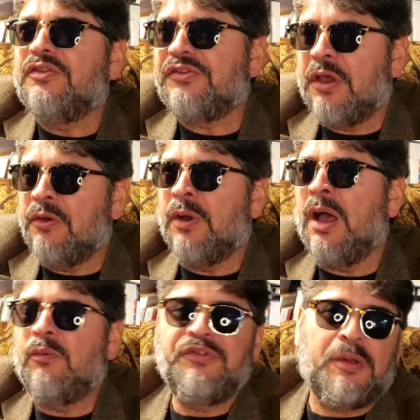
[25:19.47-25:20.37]

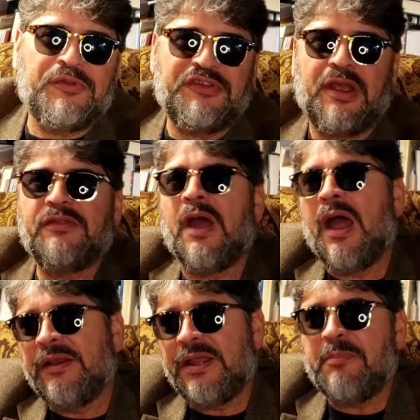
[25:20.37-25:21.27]
So we'll double check
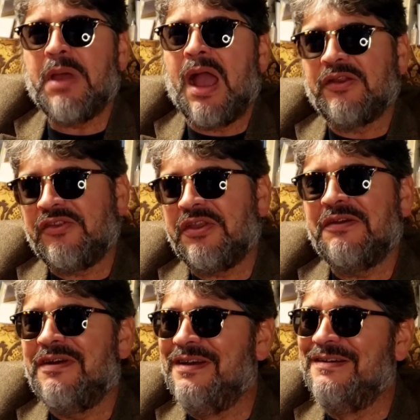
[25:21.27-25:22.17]
that and get back to
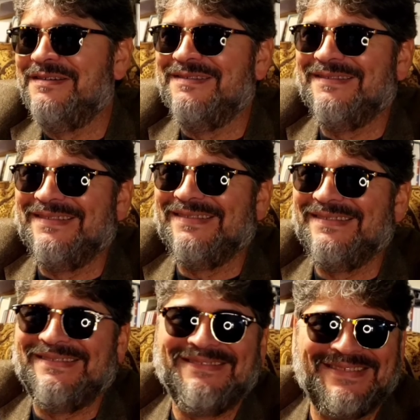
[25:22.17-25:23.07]
you.
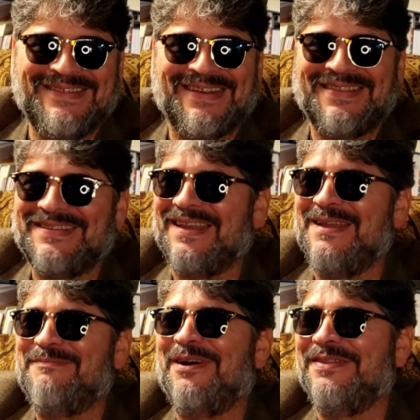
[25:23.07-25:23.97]
We'll check the
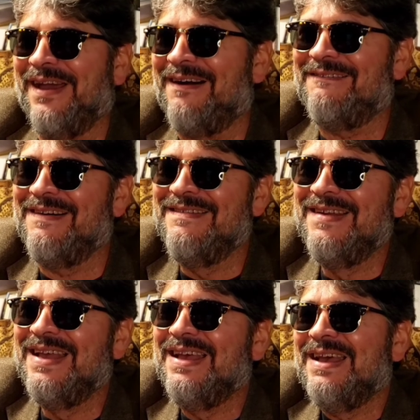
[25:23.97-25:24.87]
tape on that one.
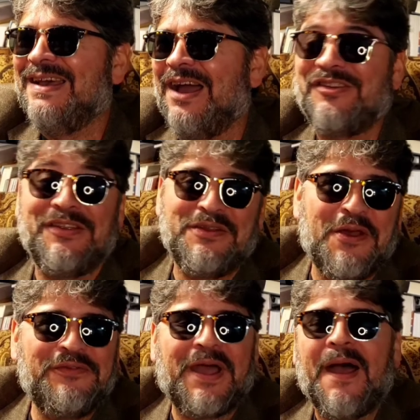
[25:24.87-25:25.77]
I should
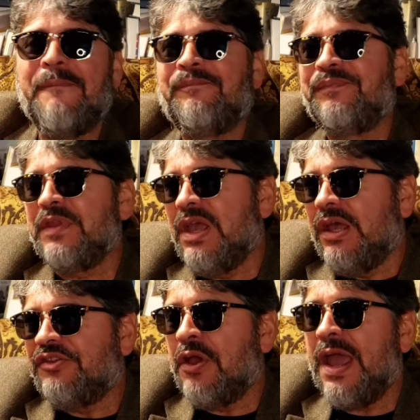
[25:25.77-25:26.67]
know that.
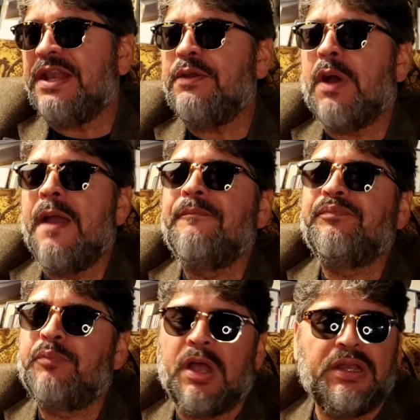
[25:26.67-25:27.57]
So anyway,
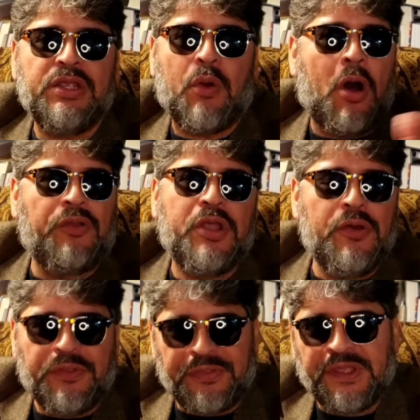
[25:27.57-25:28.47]
but you all
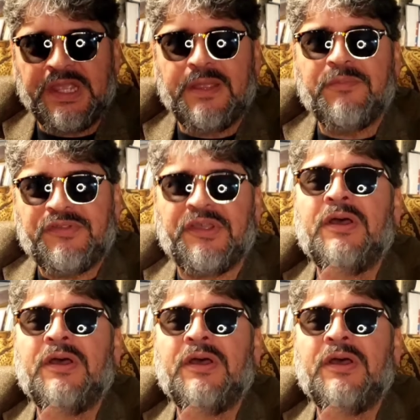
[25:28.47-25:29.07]
know the theme.